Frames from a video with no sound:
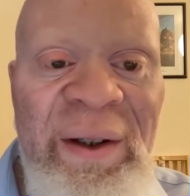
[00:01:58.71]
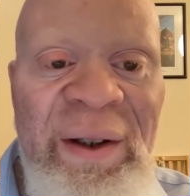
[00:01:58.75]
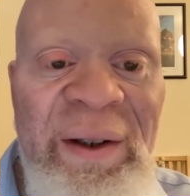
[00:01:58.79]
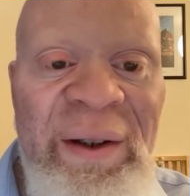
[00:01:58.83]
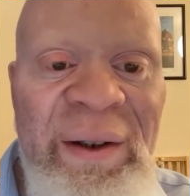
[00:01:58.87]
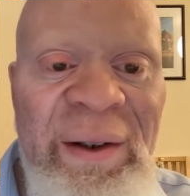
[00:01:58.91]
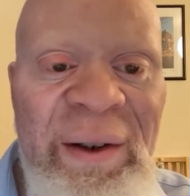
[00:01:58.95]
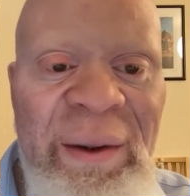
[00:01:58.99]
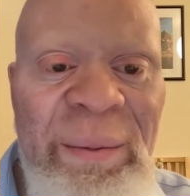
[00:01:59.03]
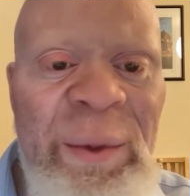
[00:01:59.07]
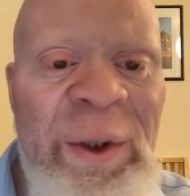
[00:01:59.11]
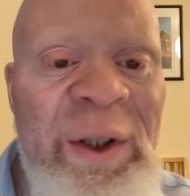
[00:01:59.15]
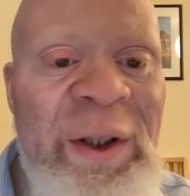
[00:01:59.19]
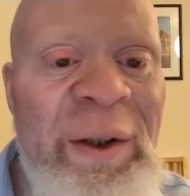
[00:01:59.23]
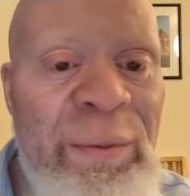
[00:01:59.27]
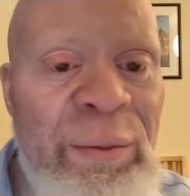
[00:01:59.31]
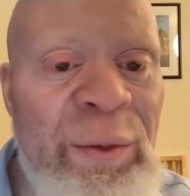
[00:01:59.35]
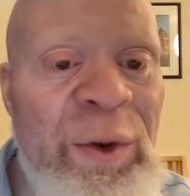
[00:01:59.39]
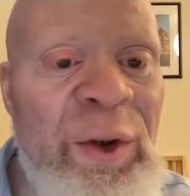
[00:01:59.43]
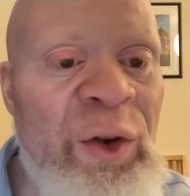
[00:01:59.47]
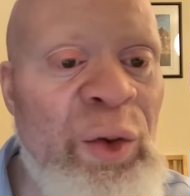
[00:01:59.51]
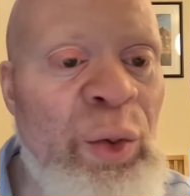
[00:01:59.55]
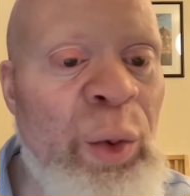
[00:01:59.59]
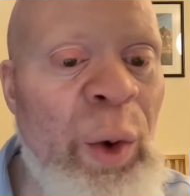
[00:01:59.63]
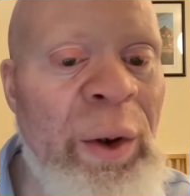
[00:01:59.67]
let me give
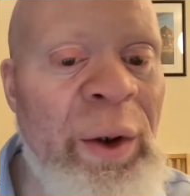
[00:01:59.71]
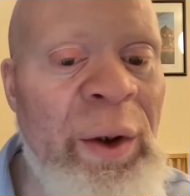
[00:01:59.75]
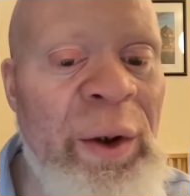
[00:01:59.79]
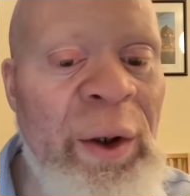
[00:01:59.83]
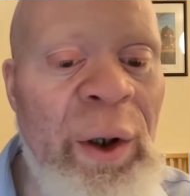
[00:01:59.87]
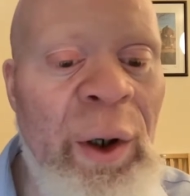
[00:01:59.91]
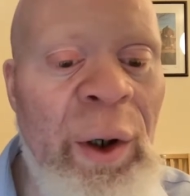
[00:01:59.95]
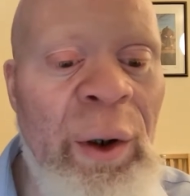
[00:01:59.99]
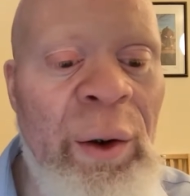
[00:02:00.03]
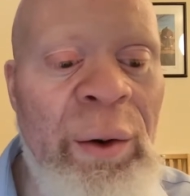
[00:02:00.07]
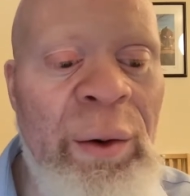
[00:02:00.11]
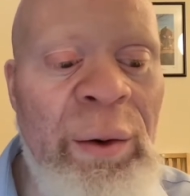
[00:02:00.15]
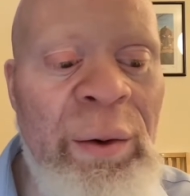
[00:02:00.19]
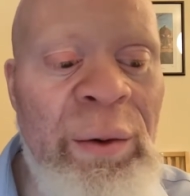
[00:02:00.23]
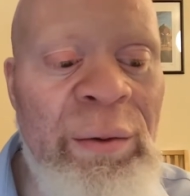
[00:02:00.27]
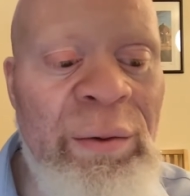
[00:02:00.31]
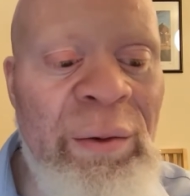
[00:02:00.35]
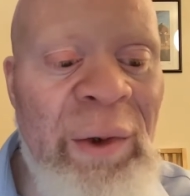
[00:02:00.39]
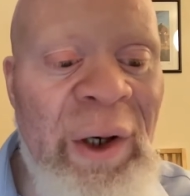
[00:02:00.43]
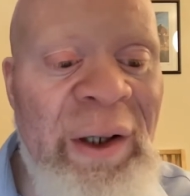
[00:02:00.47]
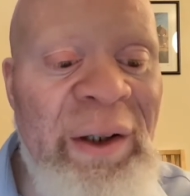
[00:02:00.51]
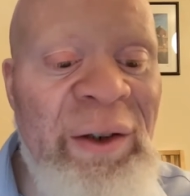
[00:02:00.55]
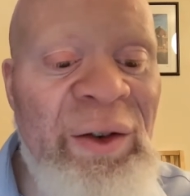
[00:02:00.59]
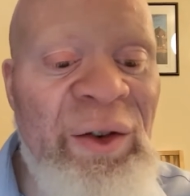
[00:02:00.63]
this one a go, right?